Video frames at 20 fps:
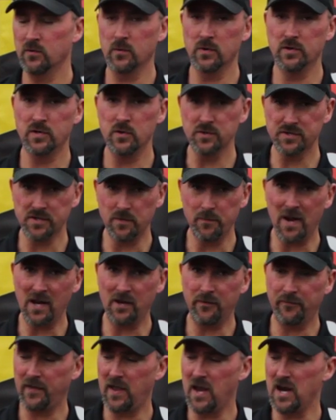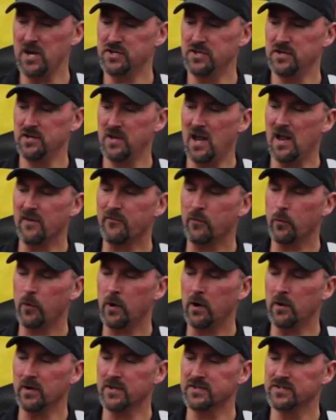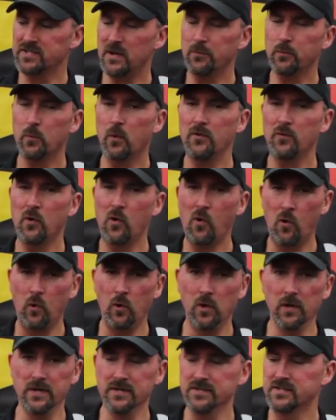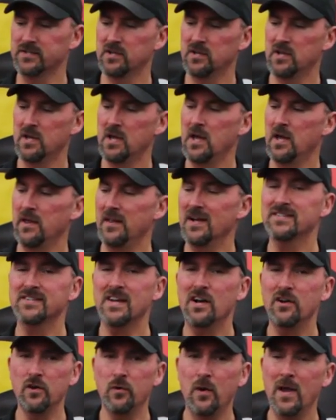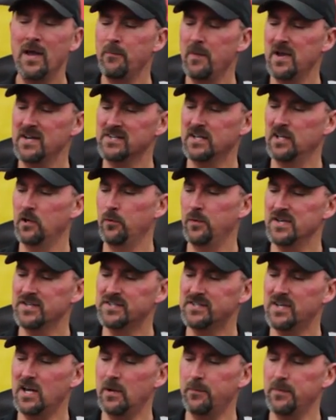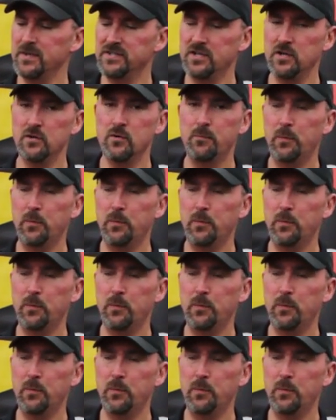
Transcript: to reduce the magnification everywhere except where the hole is. That's how you aim basically with this setup, is you